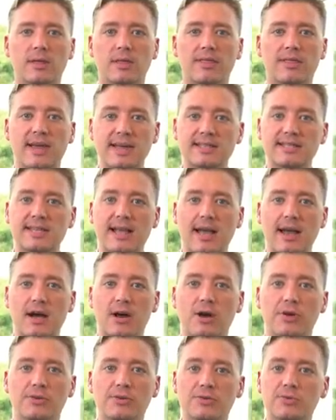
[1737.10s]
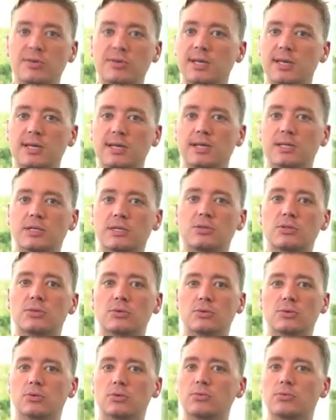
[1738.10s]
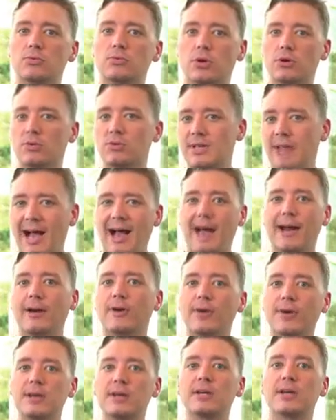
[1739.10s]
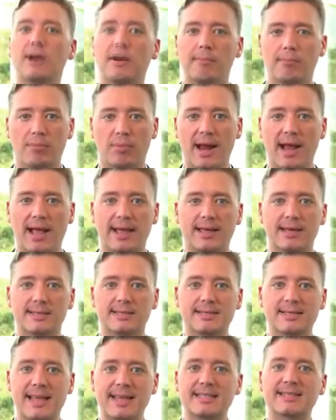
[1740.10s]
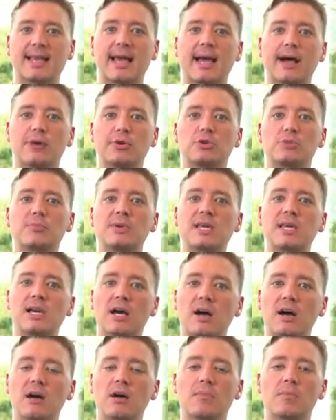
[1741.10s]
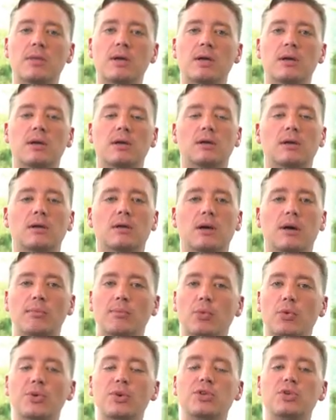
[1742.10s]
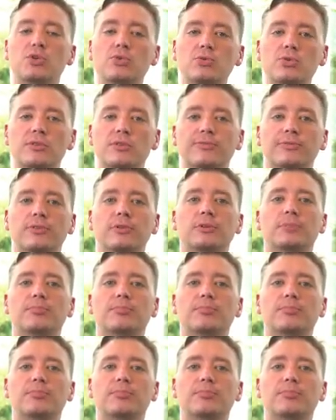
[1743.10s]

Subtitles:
That's how you get into those higher income brackets. That's how you become a more useful,